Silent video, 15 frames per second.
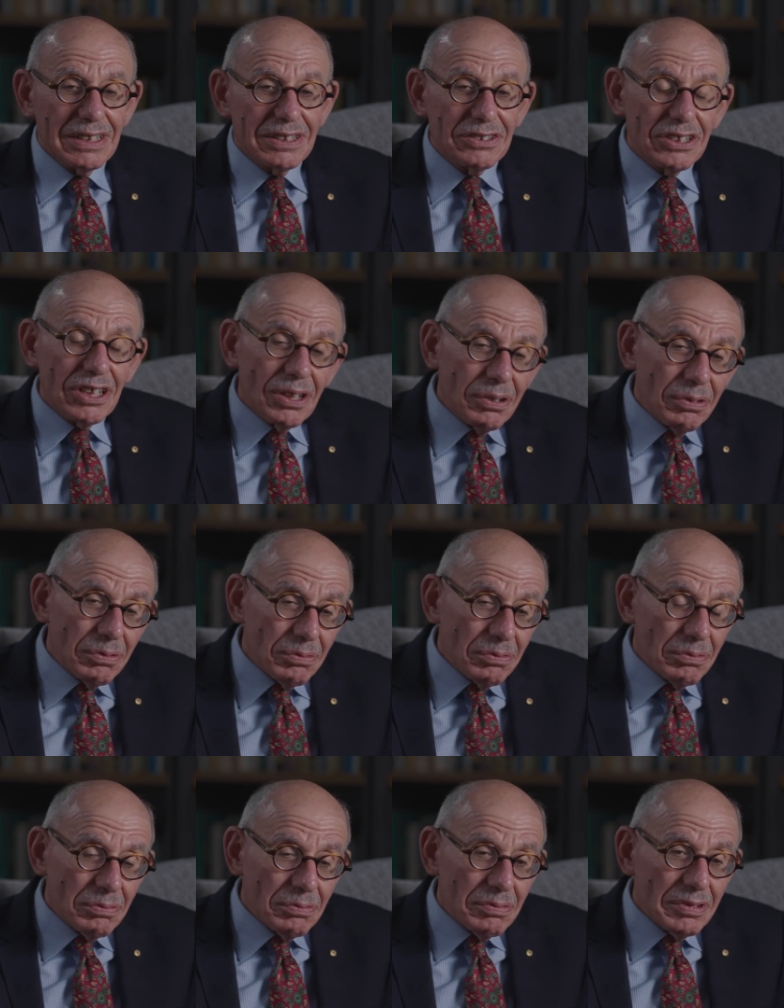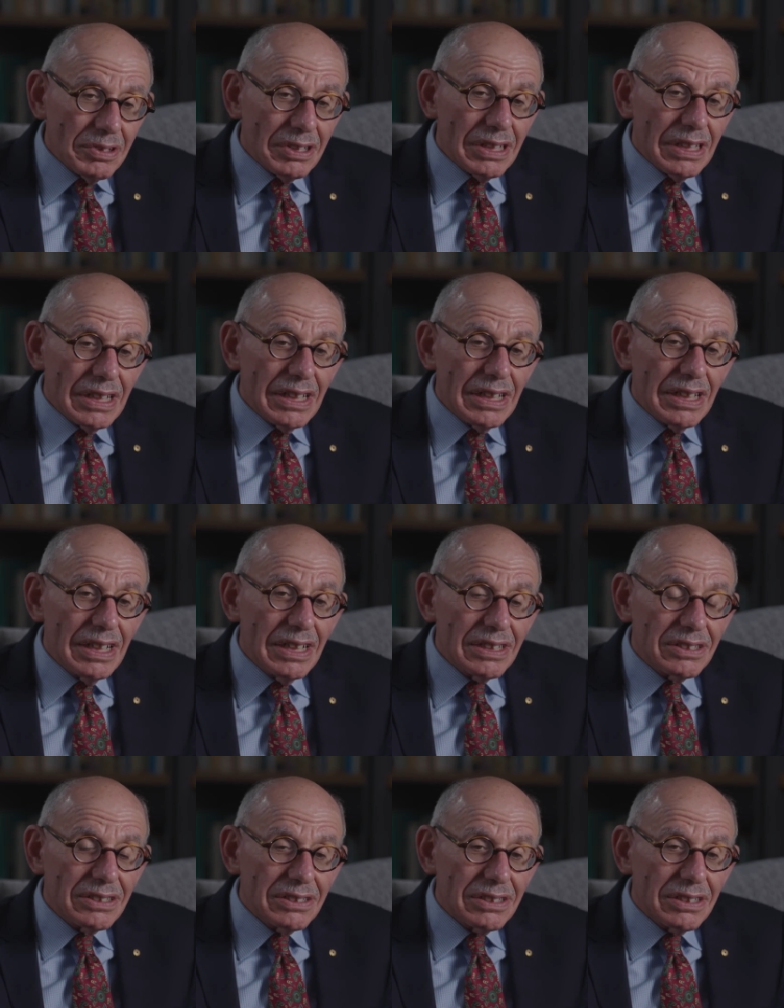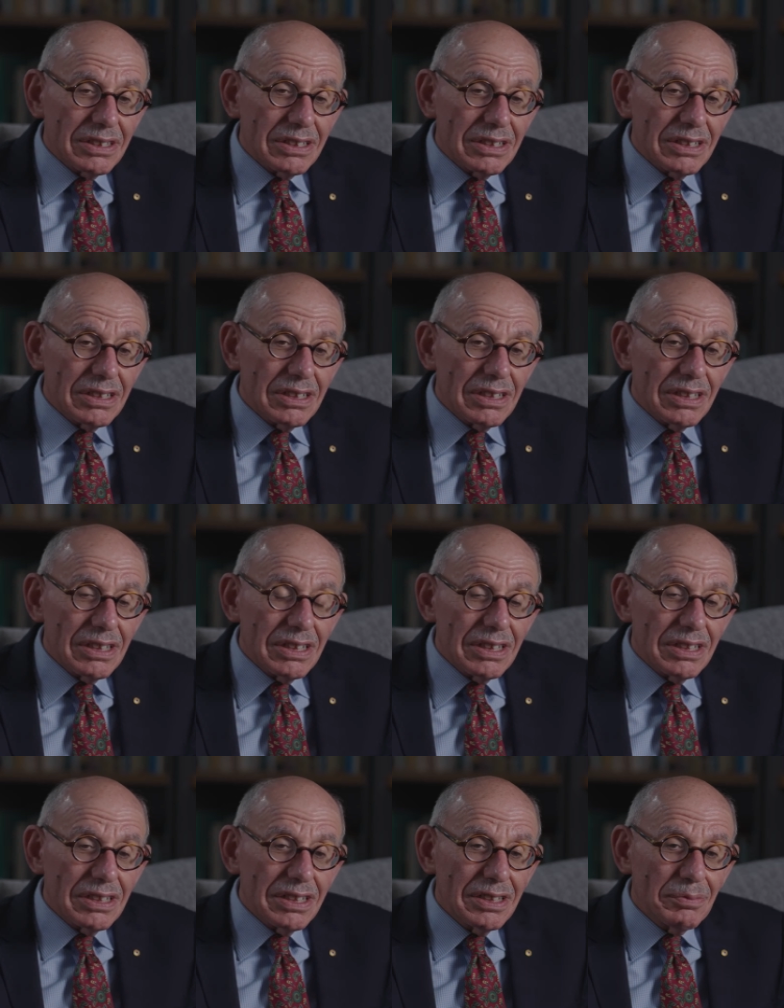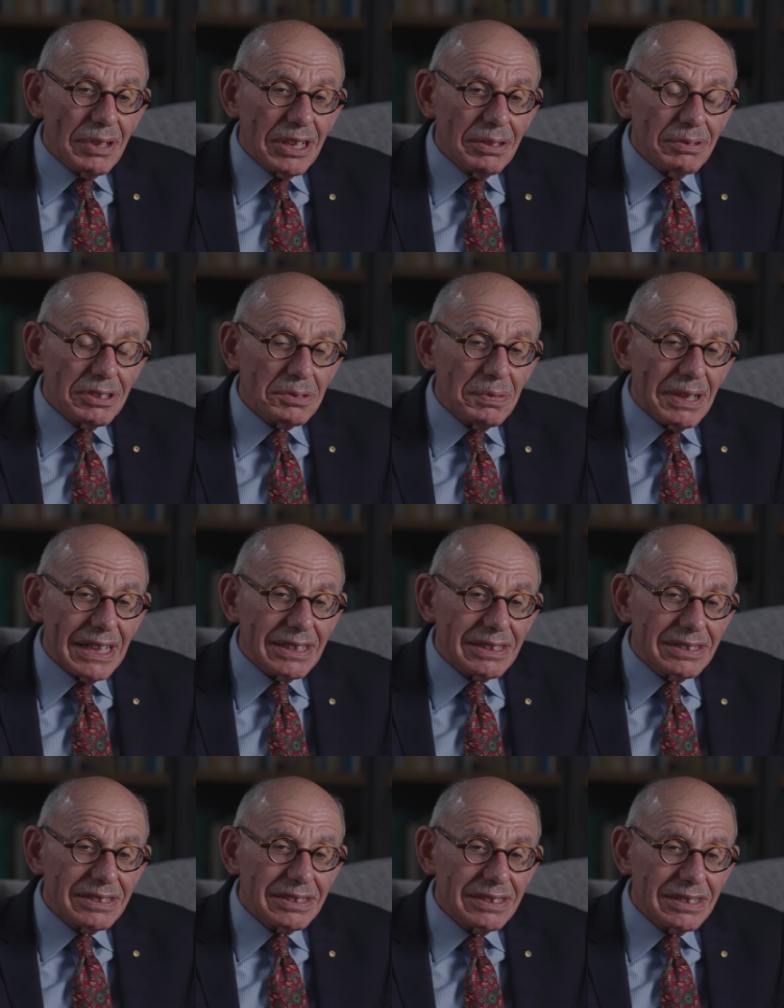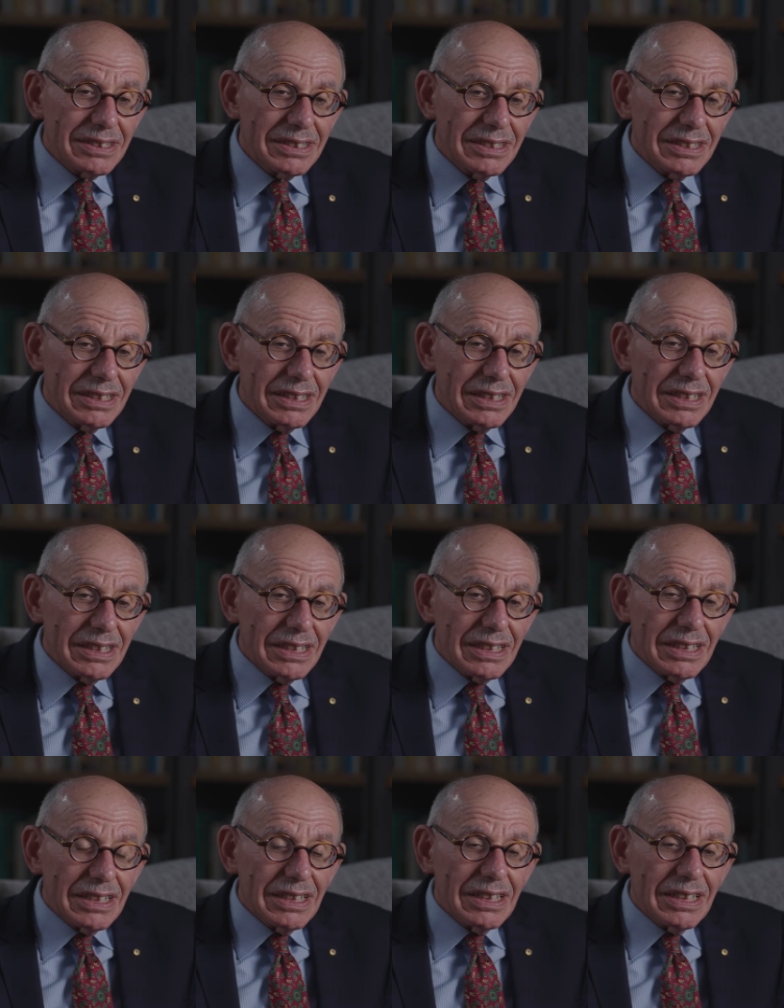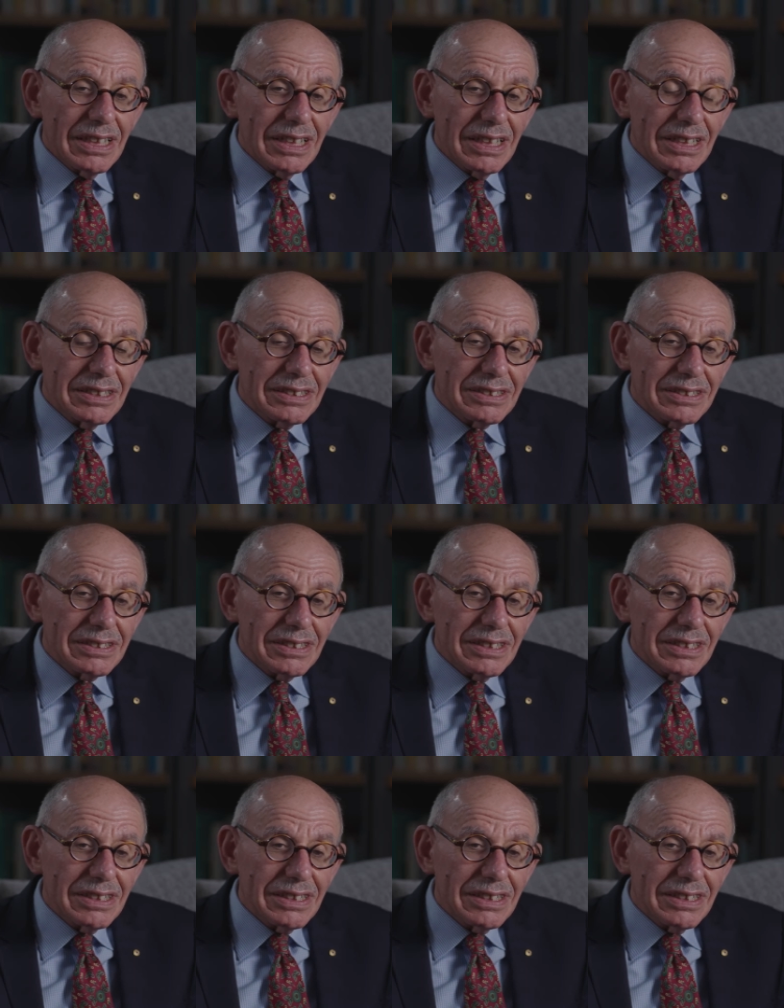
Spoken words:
And so it's, in many respects, it's